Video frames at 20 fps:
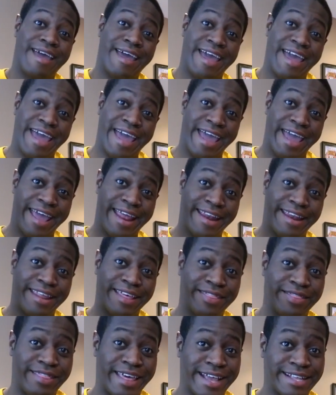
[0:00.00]

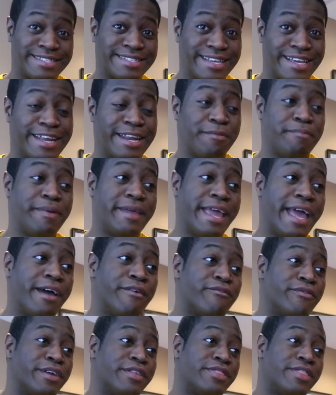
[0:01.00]
and that's going to be
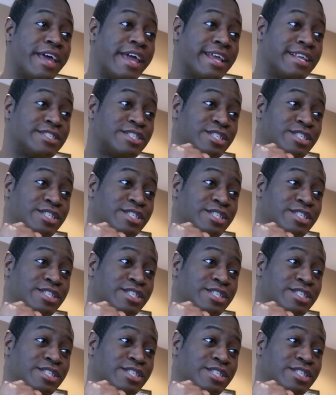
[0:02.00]
everything.